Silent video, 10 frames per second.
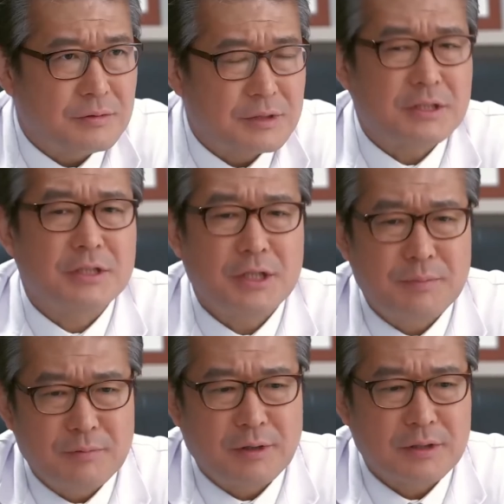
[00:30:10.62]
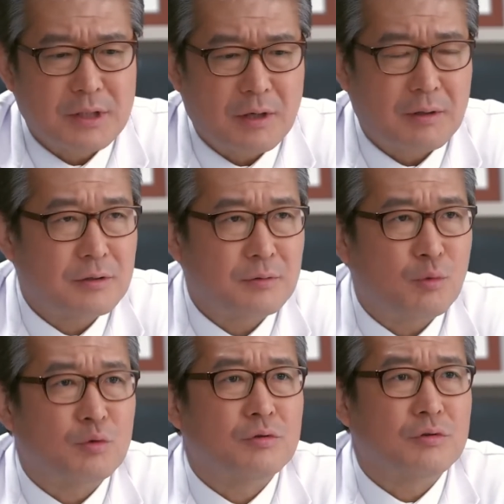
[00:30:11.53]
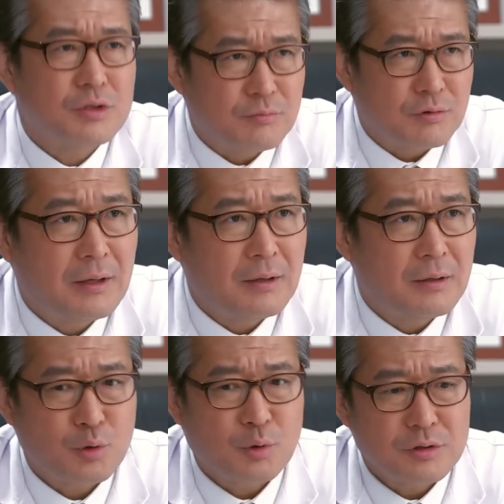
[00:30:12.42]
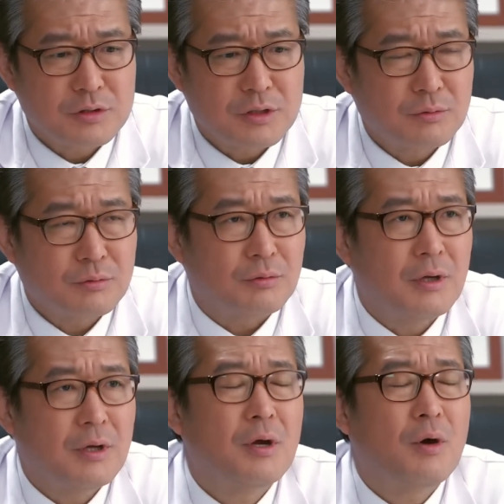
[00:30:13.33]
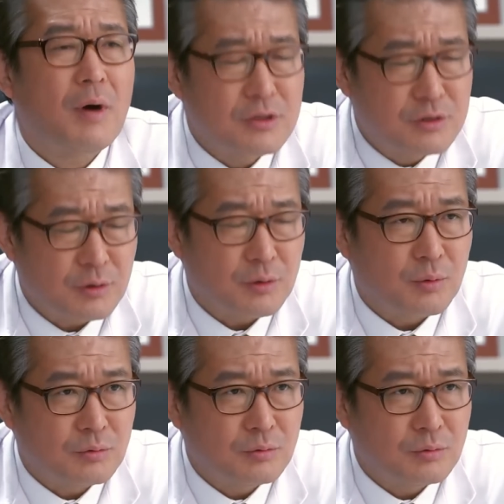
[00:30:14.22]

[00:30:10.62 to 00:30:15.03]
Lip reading: that depending on him might cause trouble for both of us, and I could be a burden to him."